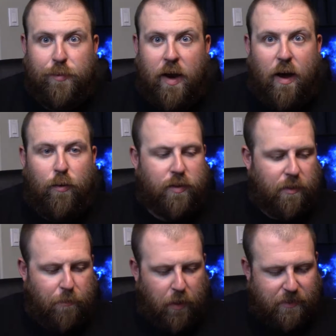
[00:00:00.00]
amount of hours.
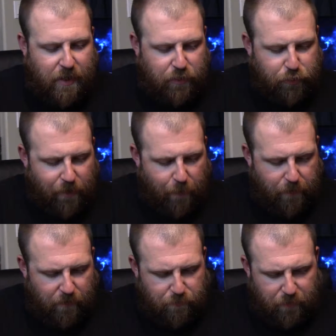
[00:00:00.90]
I'm not exactly sure how
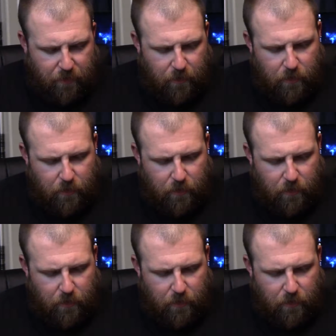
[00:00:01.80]
many, but